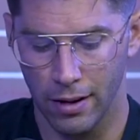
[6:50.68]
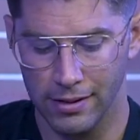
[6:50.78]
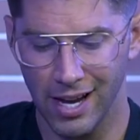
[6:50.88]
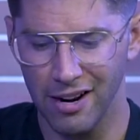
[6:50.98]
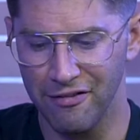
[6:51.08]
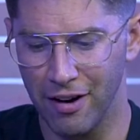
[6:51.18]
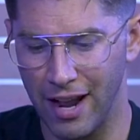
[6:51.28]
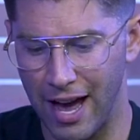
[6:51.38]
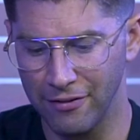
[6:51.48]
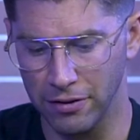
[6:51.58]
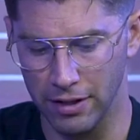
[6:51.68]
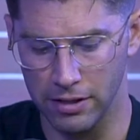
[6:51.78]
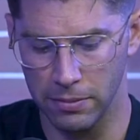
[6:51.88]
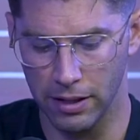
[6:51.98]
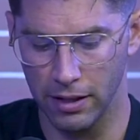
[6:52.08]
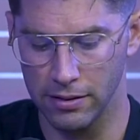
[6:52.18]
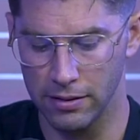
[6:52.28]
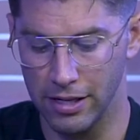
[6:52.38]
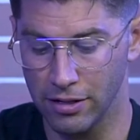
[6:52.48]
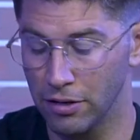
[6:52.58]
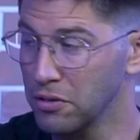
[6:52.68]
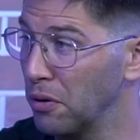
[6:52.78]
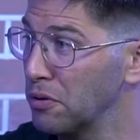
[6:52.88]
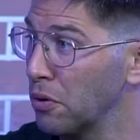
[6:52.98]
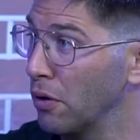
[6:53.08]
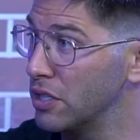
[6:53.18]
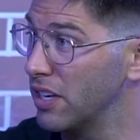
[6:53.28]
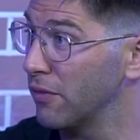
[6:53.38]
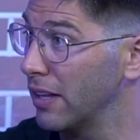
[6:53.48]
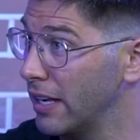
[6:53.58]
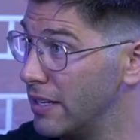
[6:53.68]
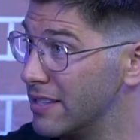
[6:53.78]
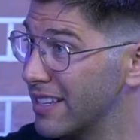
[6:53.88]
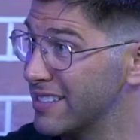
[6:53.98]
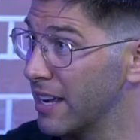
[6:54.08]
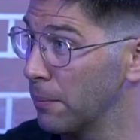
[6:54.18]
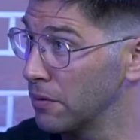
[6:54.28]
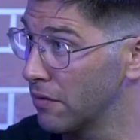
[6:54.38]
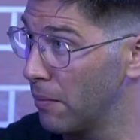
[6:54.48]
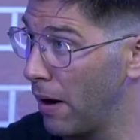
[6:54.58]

it's kind of fun after this because he starts going through all these different ladies and the examples of the